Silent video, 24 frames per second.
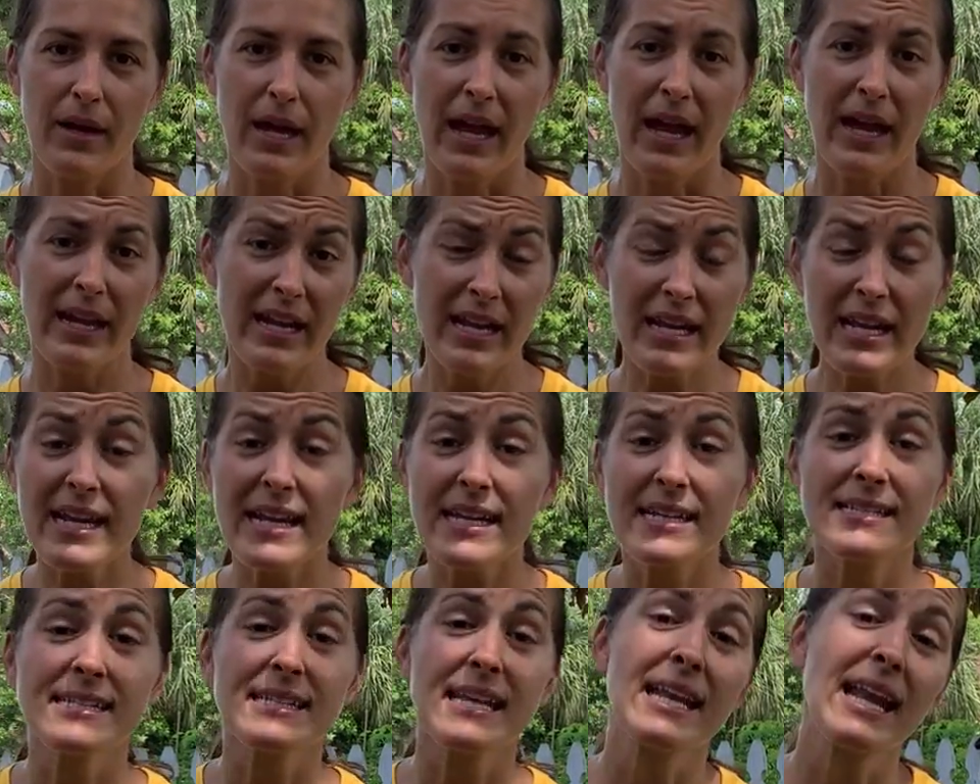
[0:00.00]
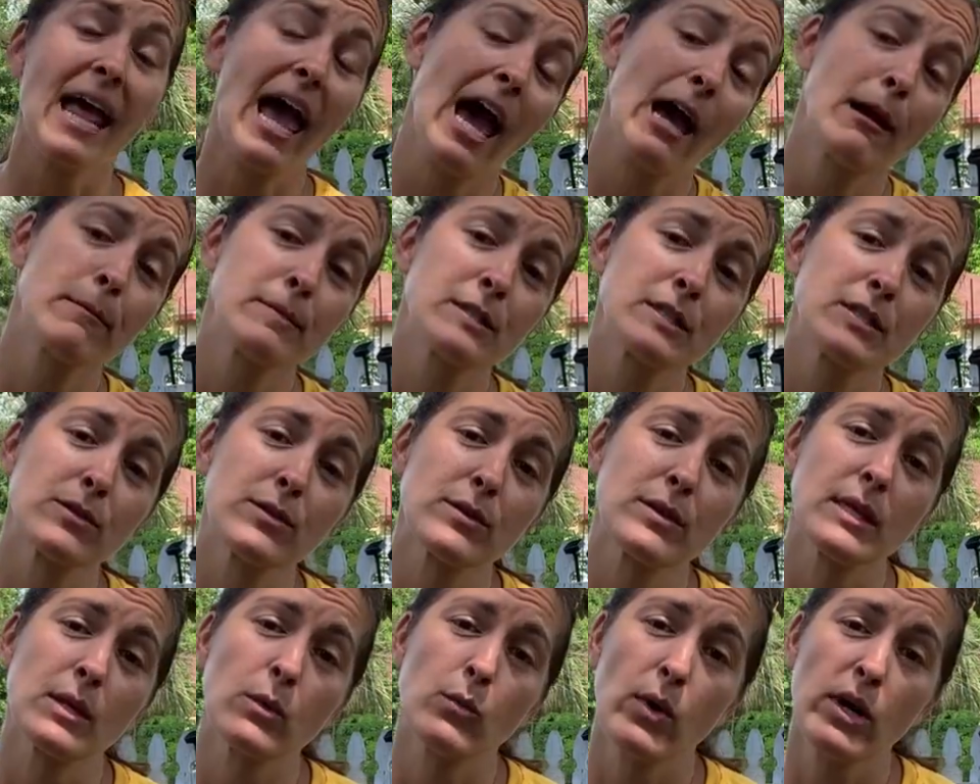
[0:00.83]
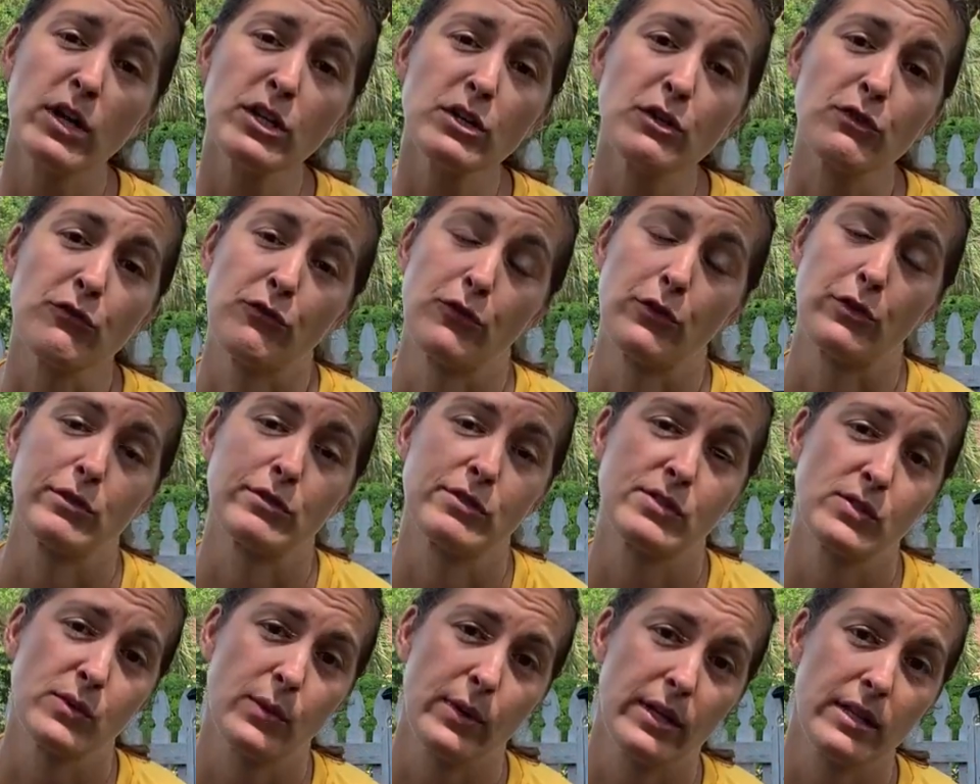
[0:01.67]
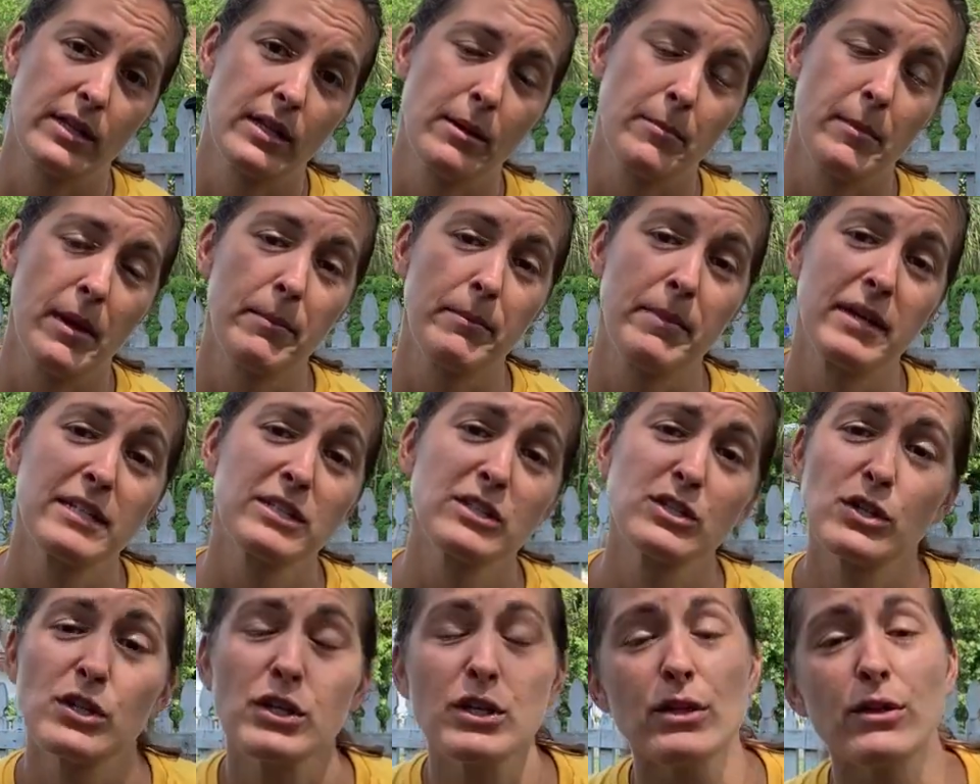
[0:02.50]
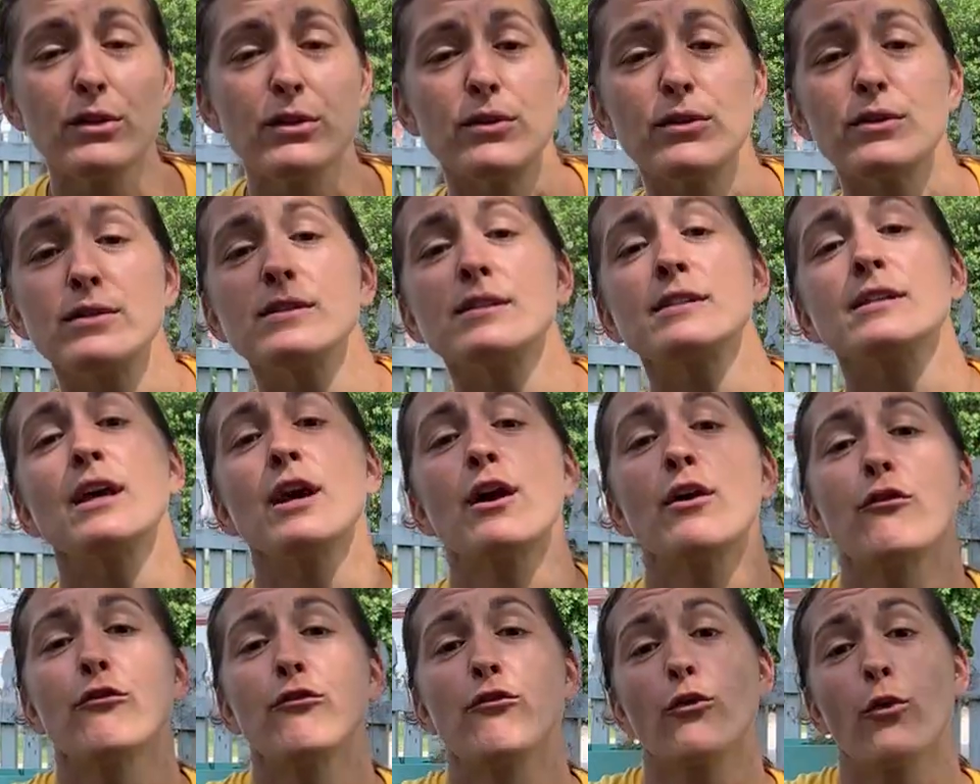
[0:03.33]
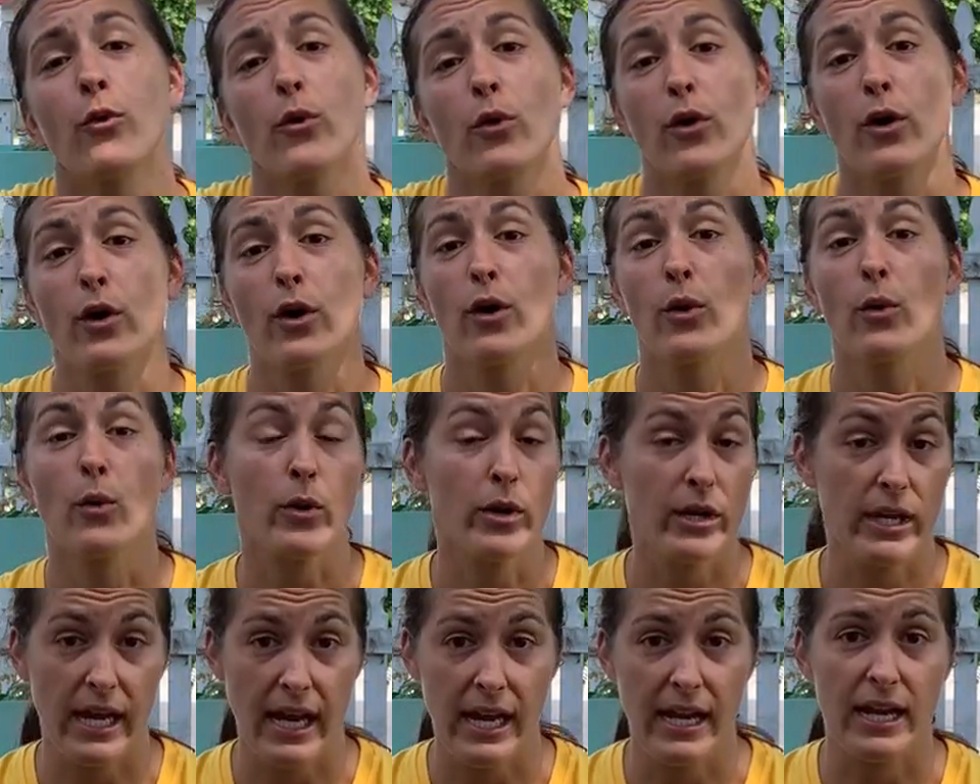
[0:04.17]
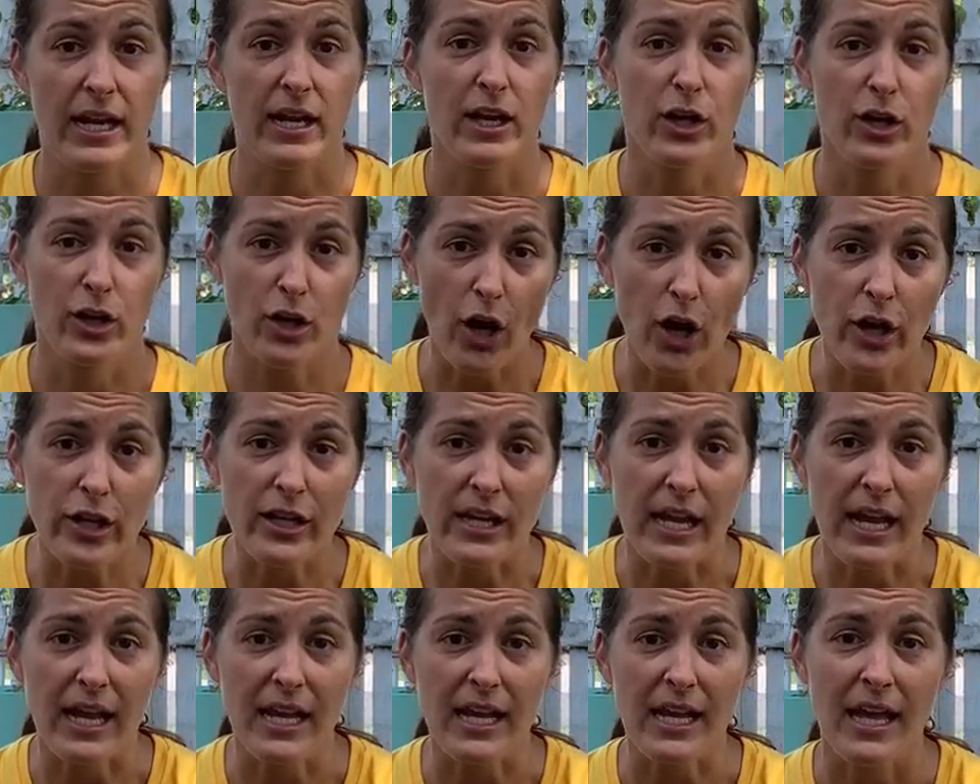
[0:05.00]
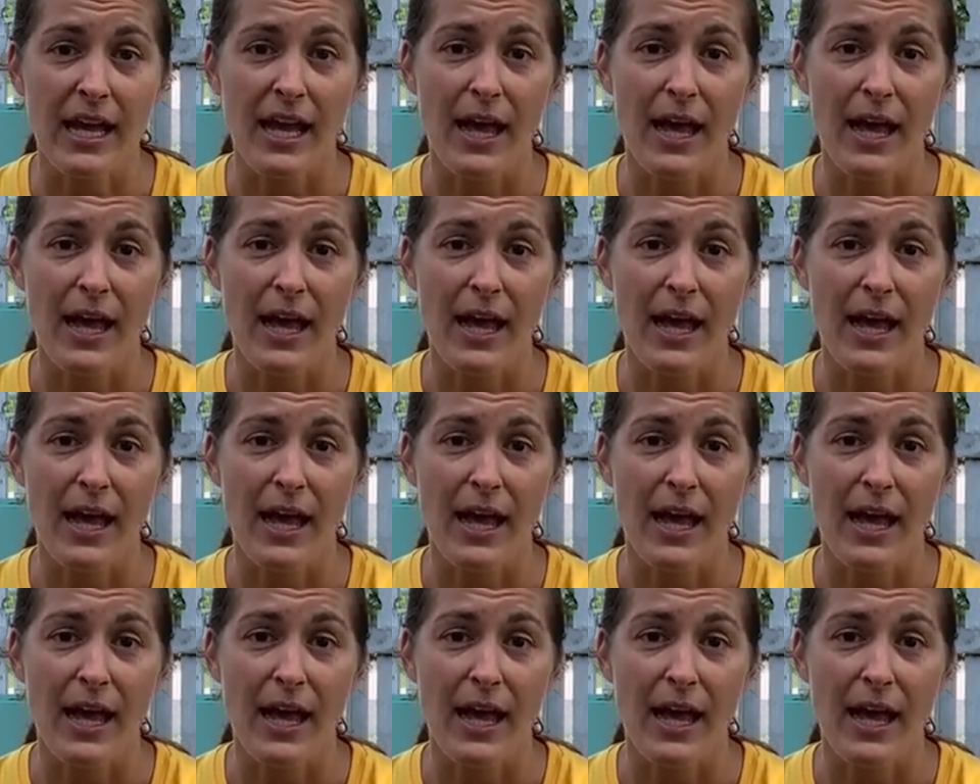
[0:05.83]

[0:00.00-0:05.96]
and it is an absolutely wonderful soil amendment to use for organic gardening.